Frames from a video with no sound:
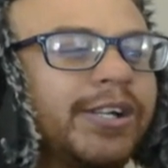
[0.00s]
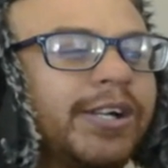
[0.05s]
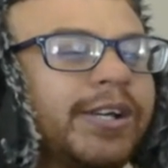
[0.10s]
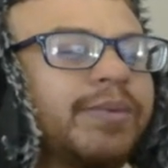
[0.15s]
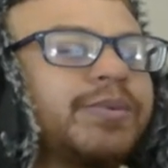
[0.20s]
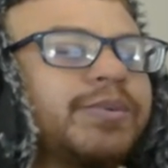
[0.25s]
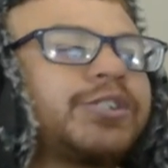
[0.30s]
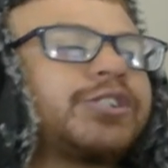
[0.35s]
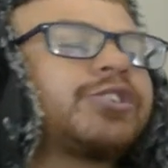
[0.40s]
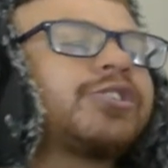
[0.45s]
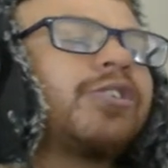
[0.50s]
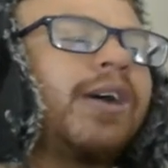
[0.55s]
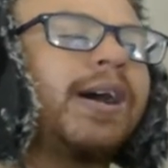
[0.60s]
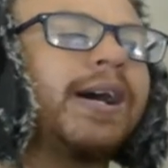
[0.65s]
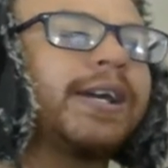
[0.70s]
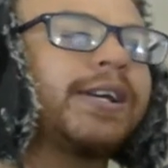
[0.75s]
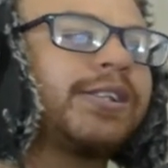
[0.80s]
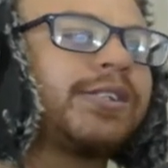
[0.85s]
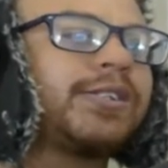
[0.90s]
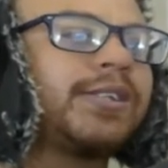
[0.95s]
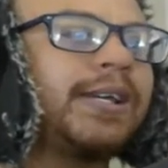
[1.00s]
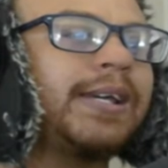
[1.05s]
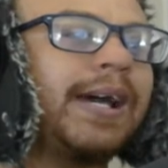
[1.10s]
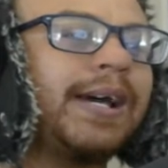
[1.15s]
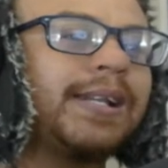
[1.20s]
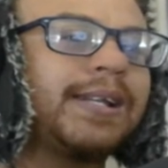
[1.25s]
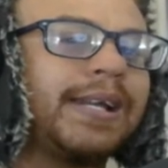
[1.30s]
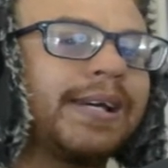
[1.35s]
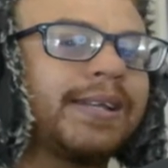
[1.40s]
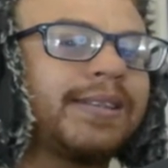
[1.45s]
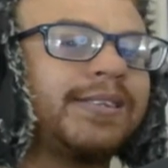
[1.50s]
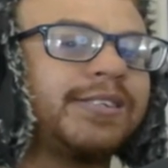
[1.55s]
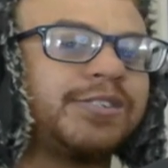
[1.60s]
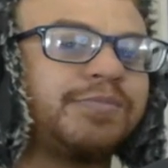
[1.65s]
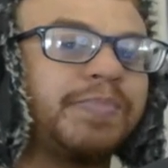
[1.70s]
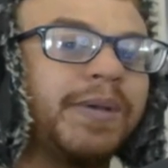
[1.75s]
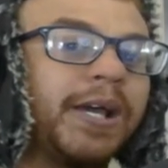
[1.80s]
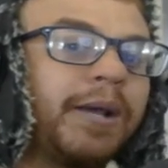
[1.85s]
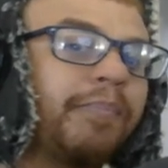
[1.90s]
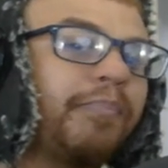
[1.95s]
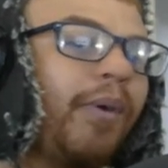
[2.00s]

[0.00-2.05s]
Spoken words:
know, he was trying to, he had like this big